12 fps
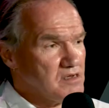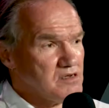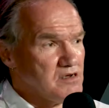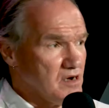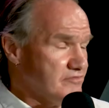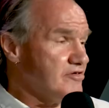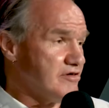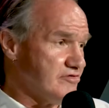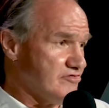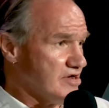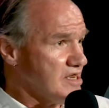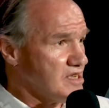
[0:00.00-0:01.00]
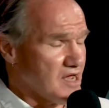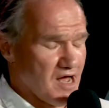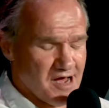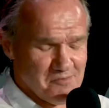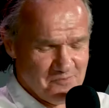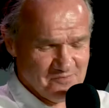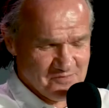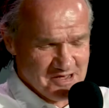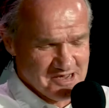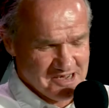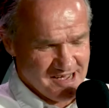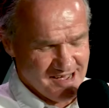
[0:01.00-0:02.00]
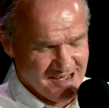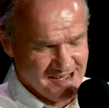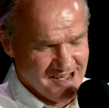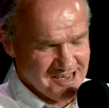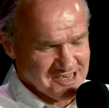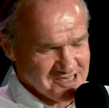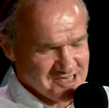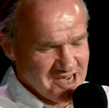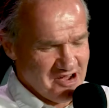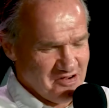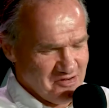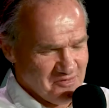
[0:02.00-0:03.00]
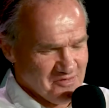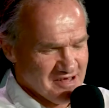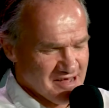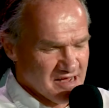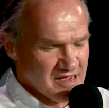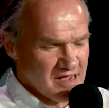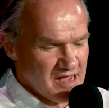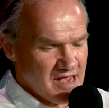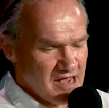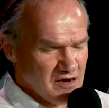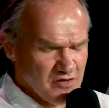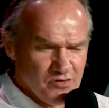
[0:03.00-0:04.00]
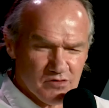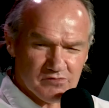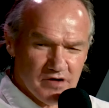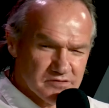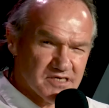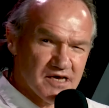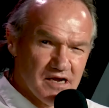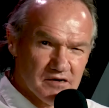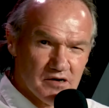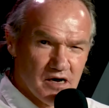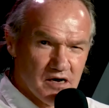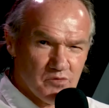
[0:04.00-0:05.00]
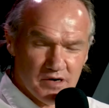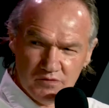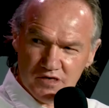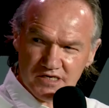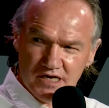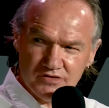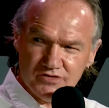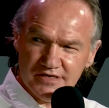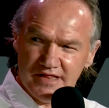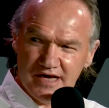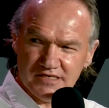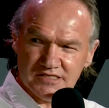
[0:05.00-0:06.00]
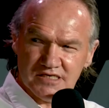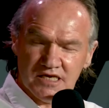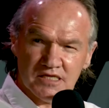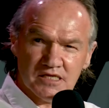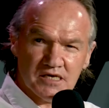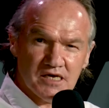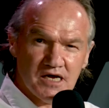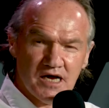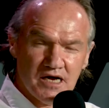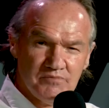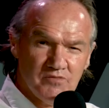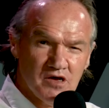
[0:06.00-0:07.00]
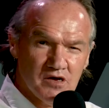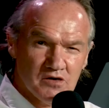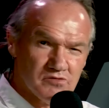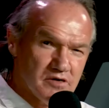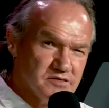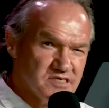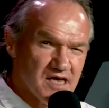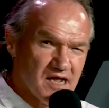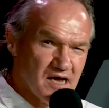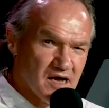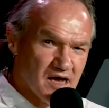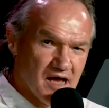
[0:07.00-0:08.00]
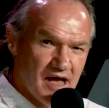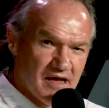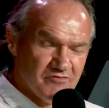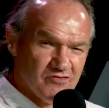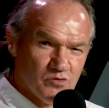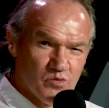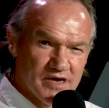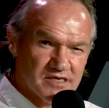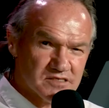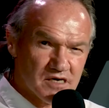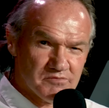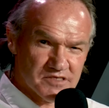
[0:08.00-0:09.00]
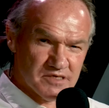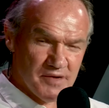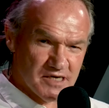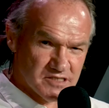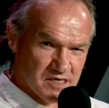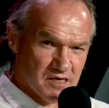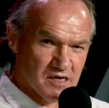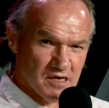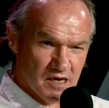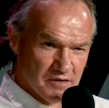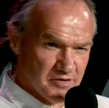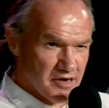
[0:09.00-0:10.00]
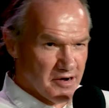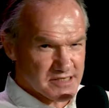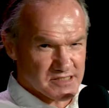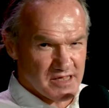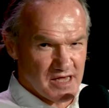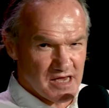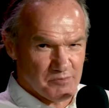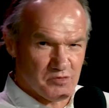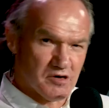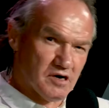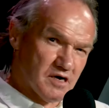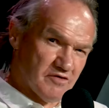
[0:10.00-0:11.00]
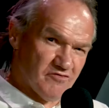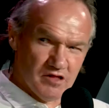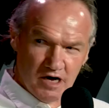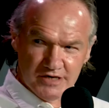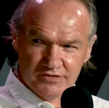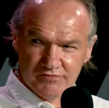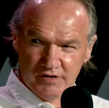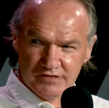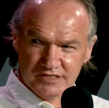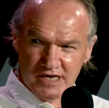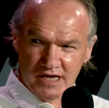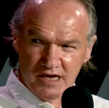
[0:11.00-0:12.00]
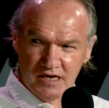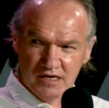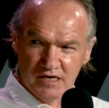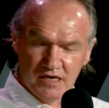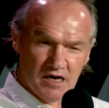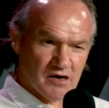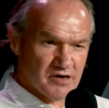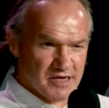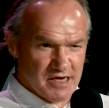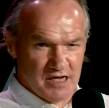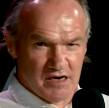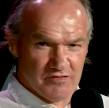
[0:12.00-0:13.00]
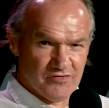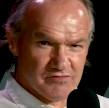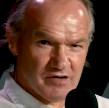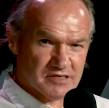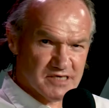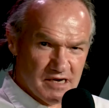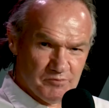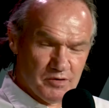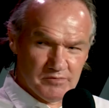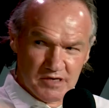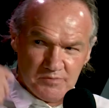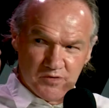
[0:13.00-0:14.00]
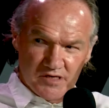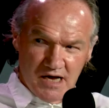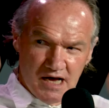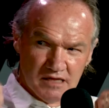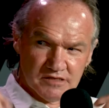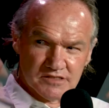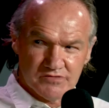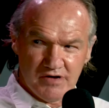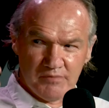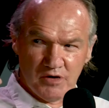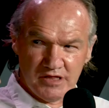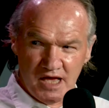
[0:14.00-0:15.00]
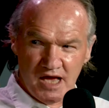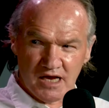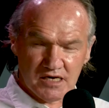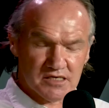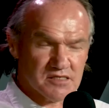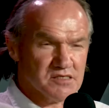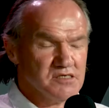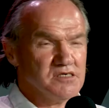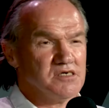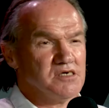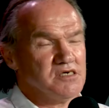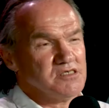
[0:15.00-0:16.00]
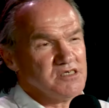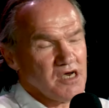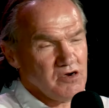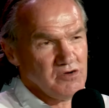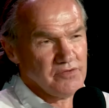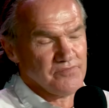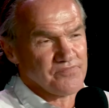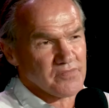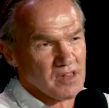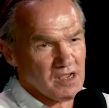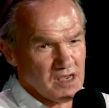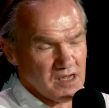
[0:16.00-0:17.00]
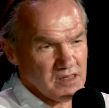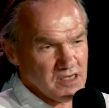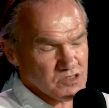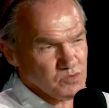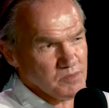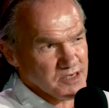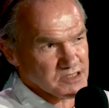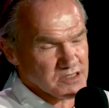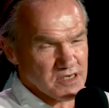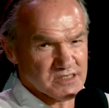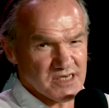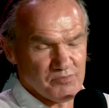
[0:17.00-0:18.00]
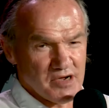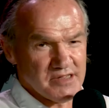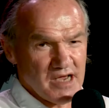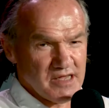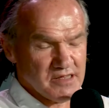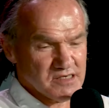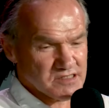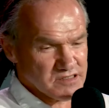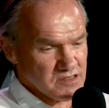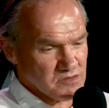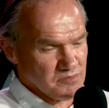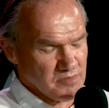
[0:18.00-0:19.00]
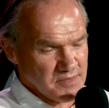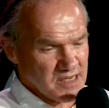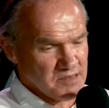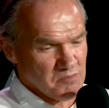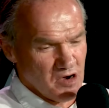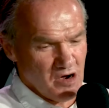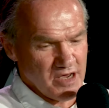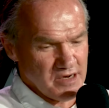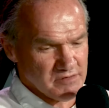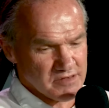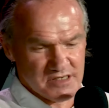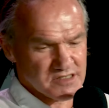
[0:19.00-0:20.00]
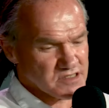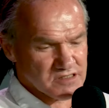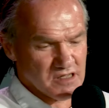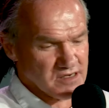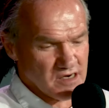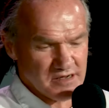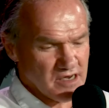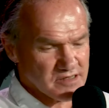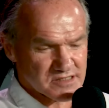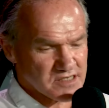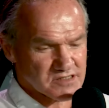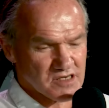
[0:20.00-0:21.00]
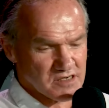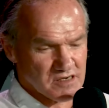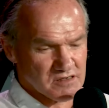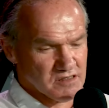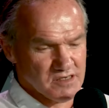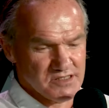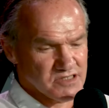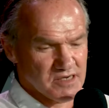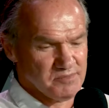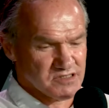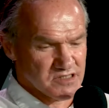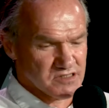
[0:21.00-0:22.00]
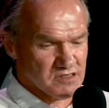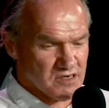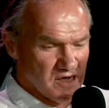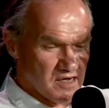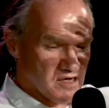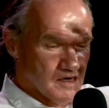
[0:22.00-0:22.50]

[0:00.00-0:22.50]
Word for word: Oh, very funny. Um, so, and I thought, Rosanna, I wonder what country that's in. Um, Rosanna. And for weeks, I was imagining I'm going out to the airport, I'm going to fly to Rosanna, I'm going to get off at Rosanna and people are going to put garlands around my neck. Yeah. And, yeah. So this woman turns up one day in this little mini minor, and this is like, I know this sounds like a cliche, but she's got a